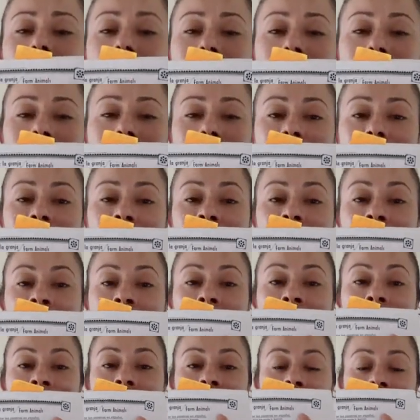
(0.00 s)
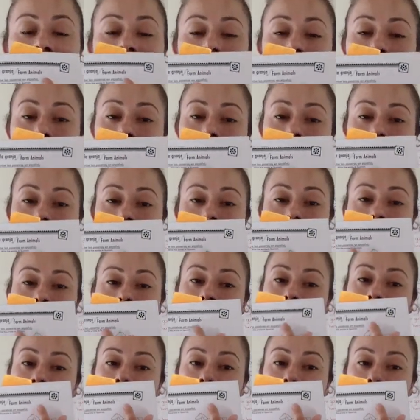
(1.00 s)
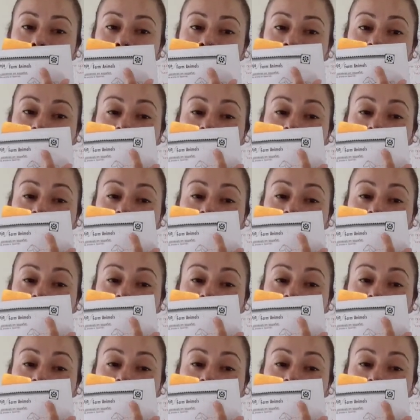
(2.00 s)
this, and it's titled